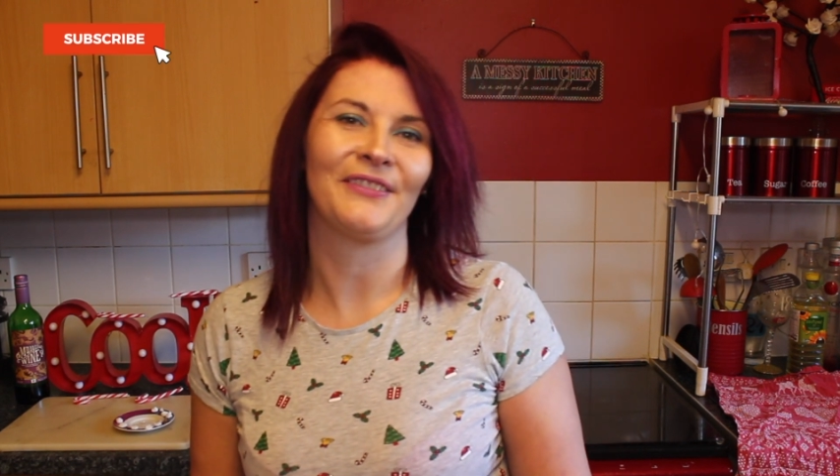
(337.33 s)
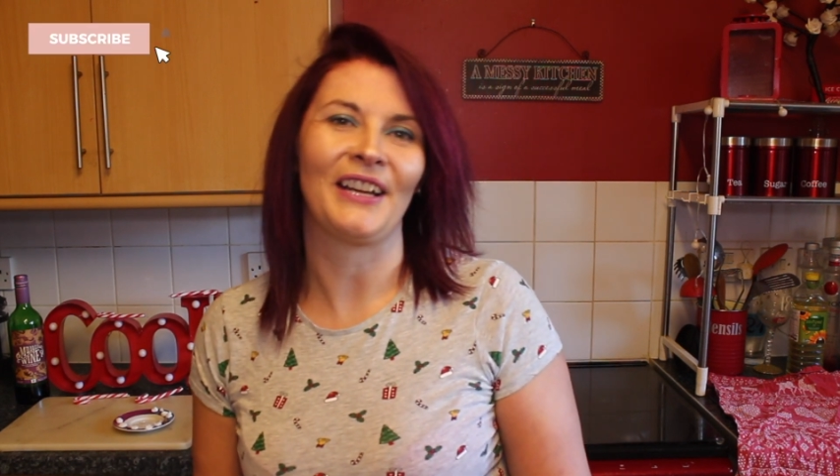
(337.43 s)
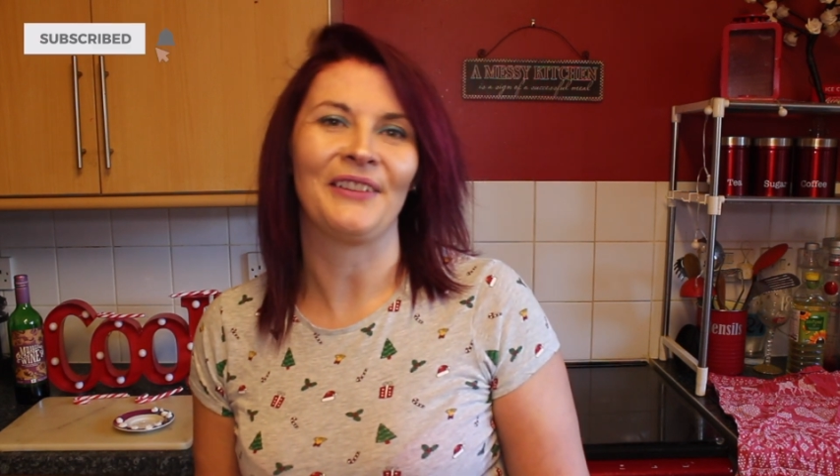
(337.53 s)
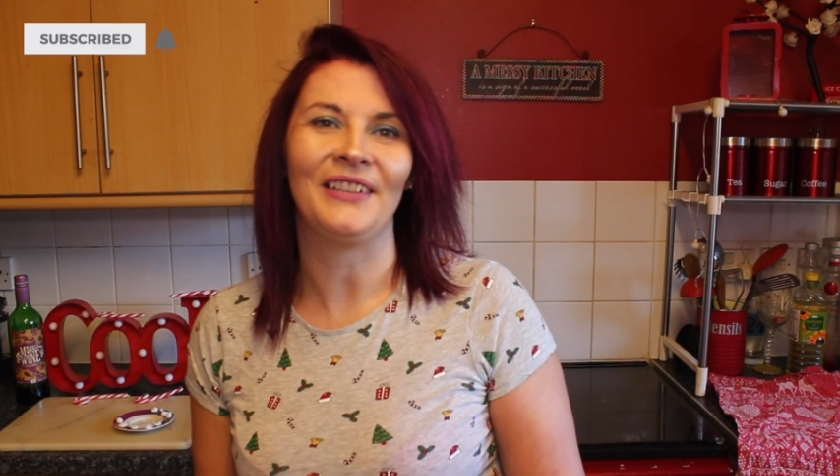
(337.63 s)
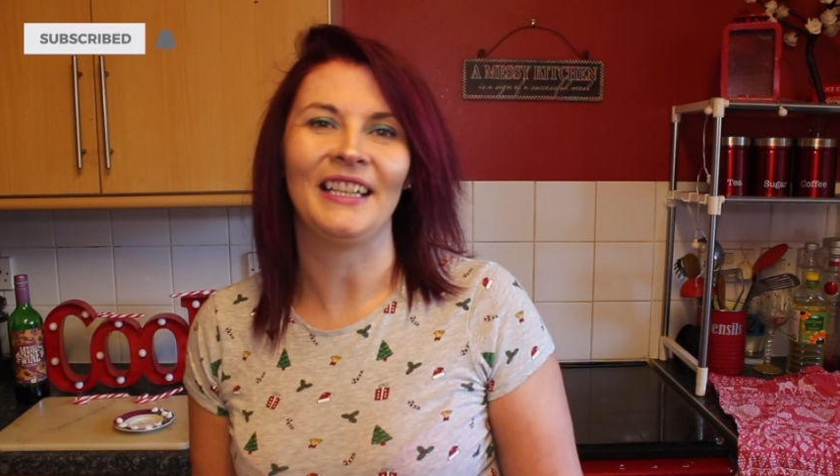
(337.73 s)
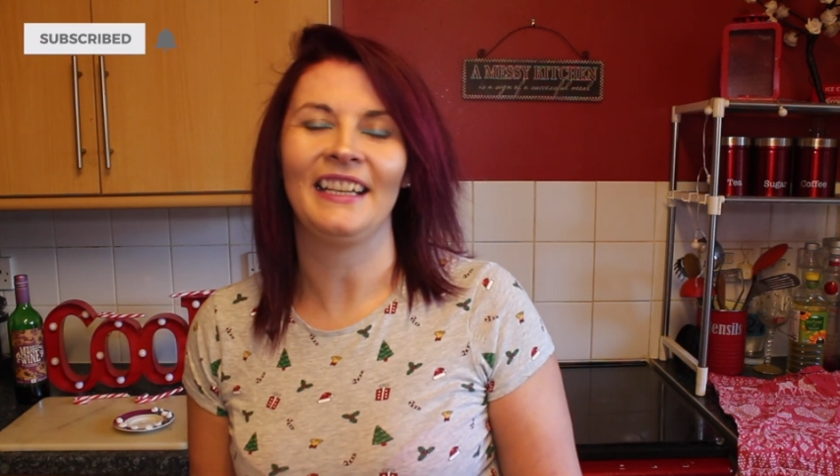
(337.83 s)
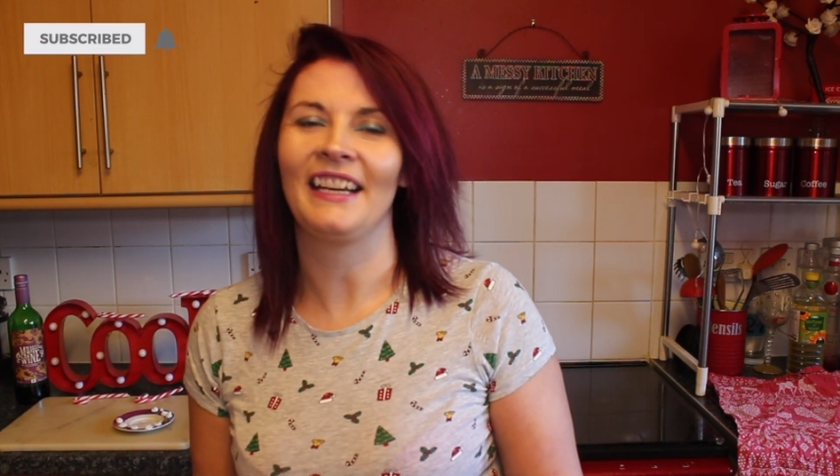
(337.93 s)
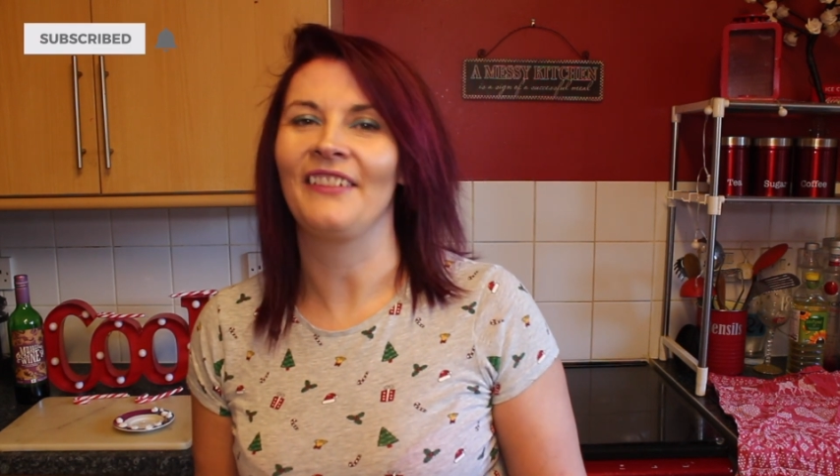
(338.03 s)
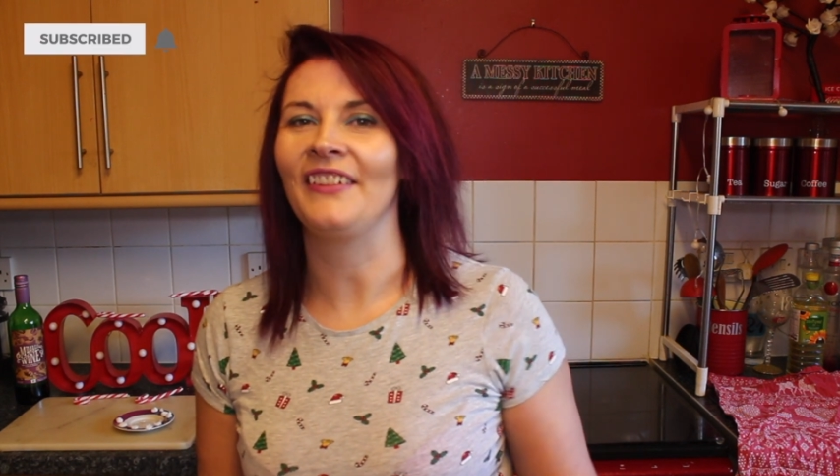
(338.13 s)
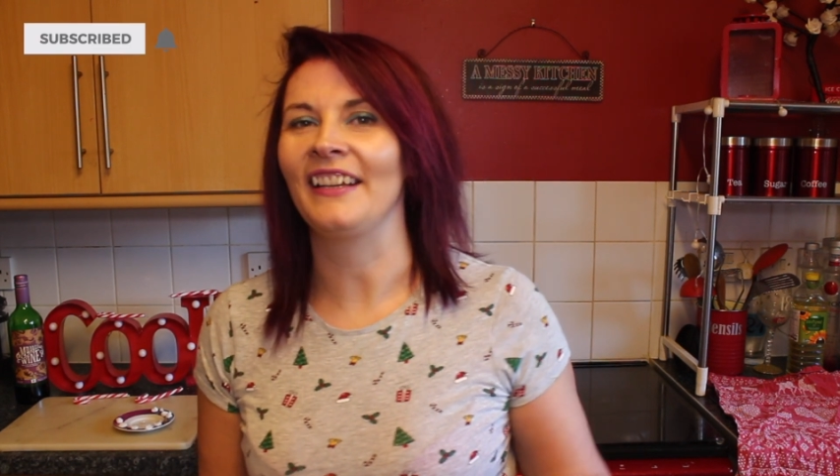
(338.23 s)
family
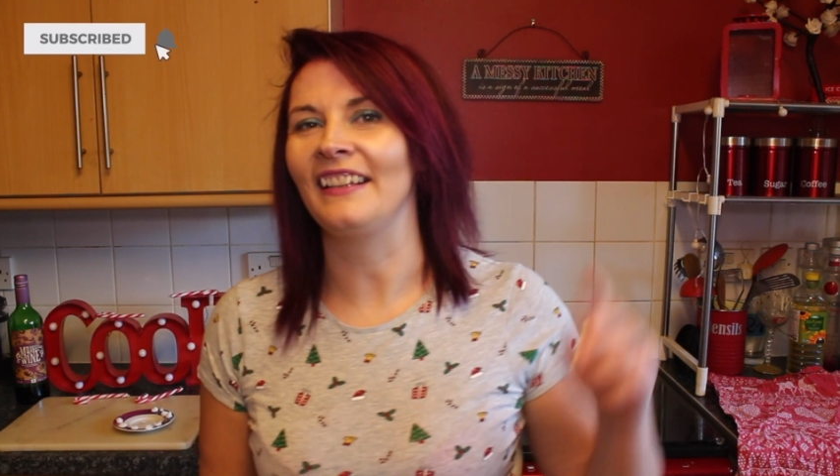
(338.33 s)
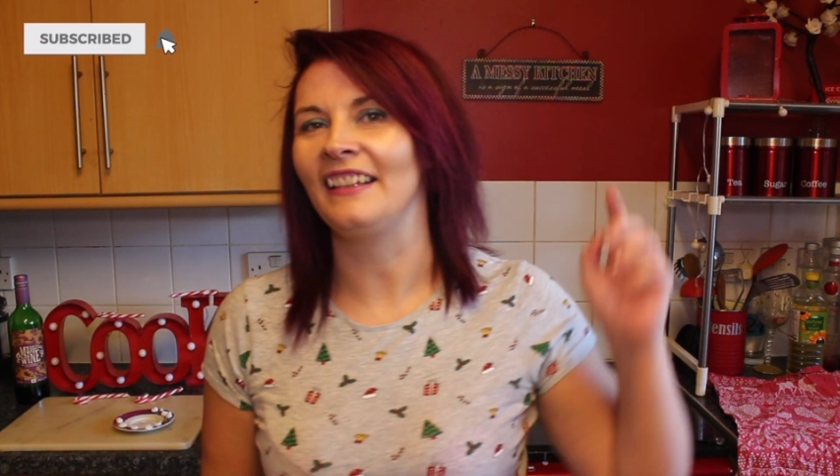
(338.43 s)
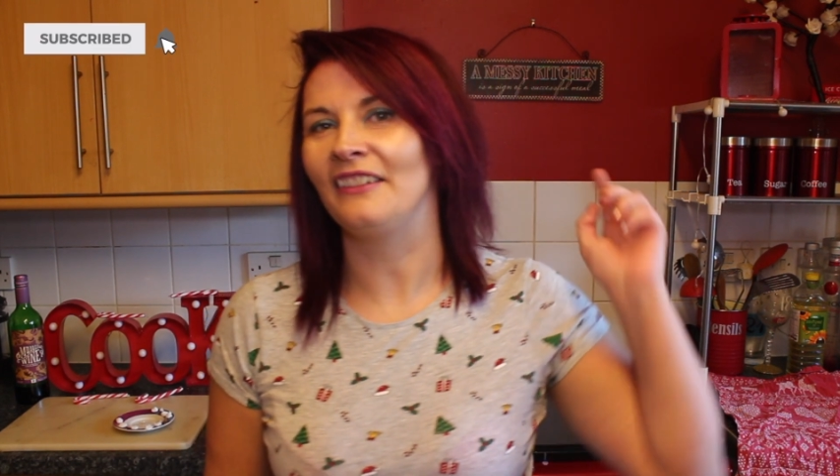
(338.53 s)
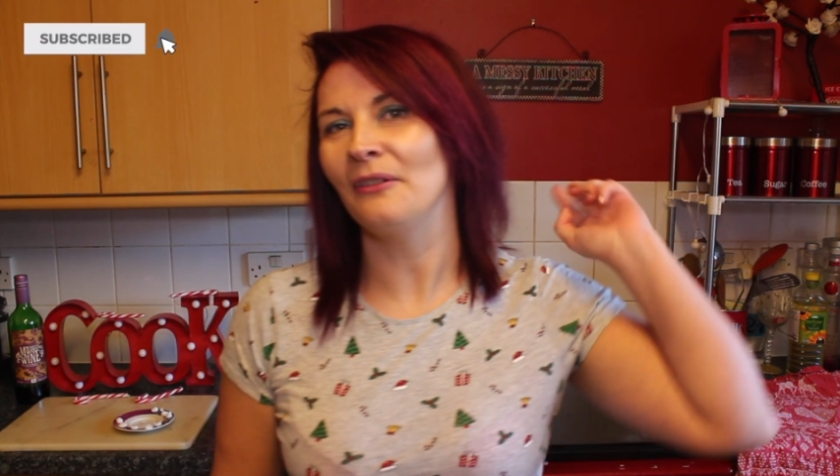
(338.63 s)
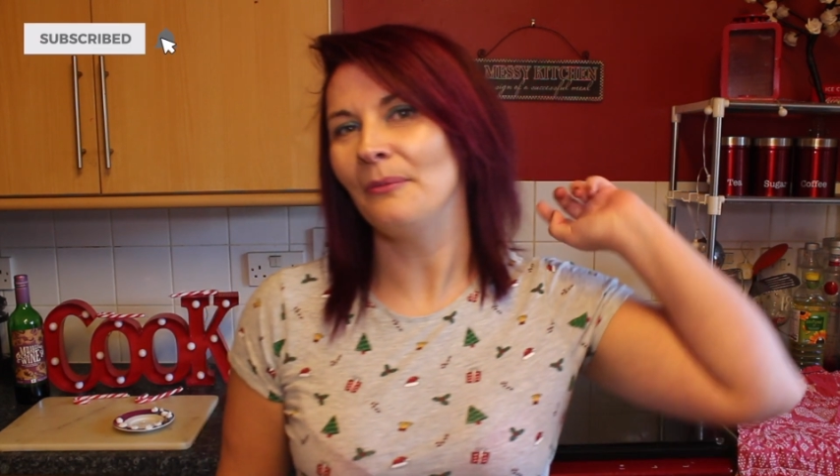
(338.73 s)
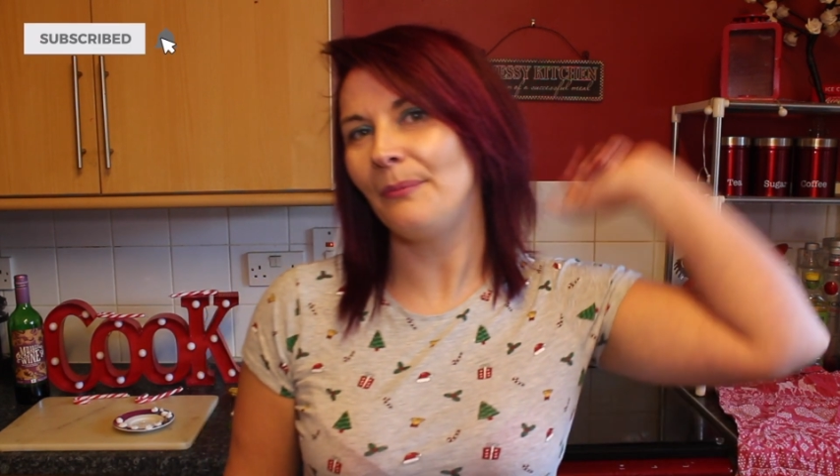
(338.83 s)
and ring the little